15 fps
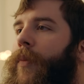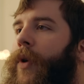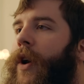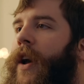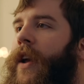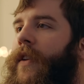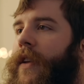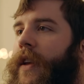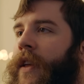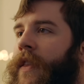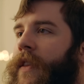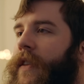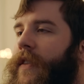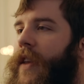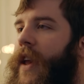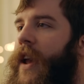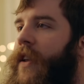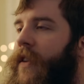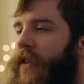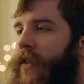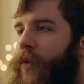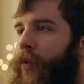But in this
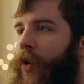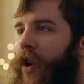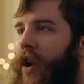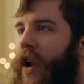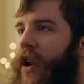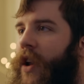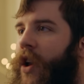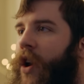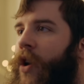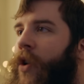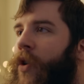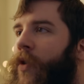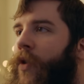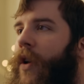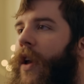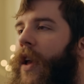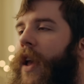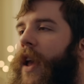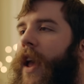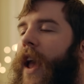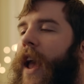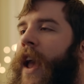case, we're gonna go
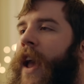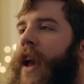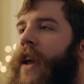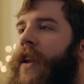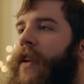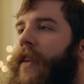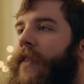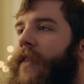and